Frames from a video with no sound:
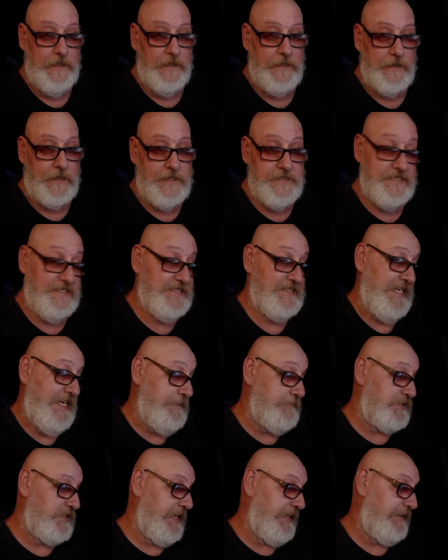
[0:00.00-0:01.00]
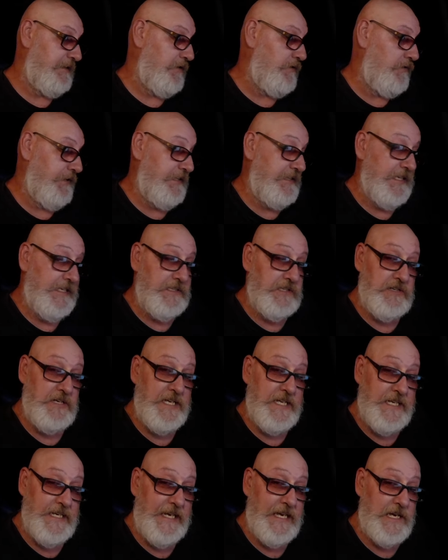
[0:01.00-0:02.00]
Because it seems like the only thing they're
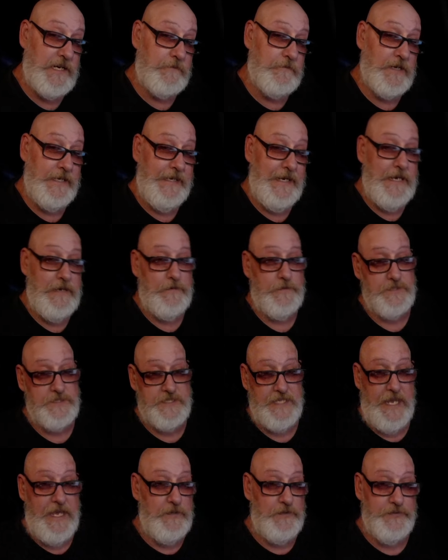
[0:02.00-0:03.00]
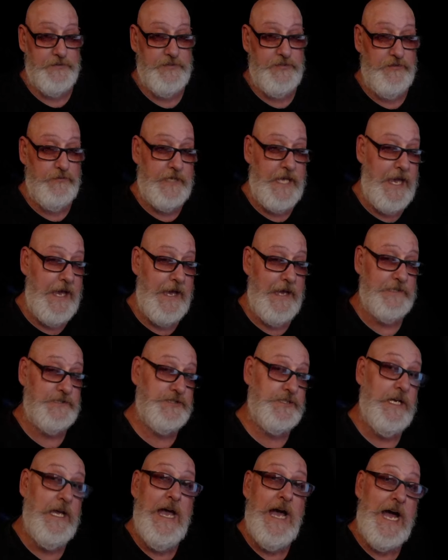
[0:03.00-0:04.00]
hitting on right now is the L2
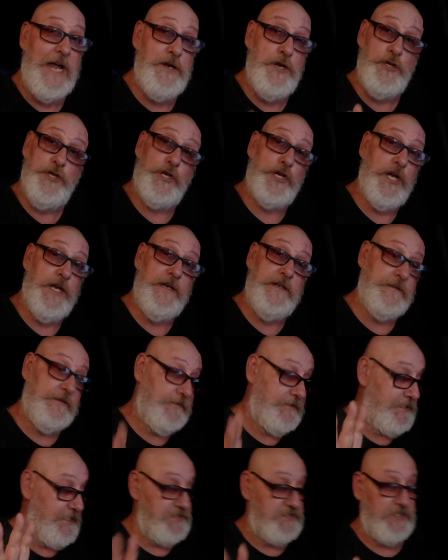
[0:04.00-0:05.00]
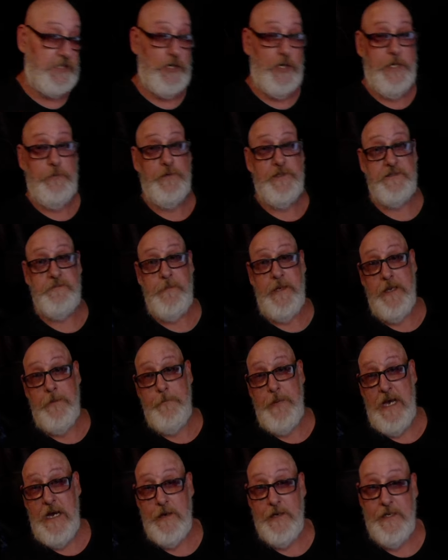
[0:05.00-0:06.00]
cache. I know you're going to disagree with me
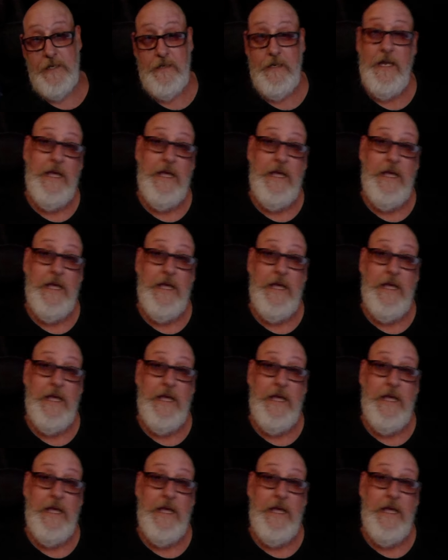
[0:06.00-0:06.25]
about it.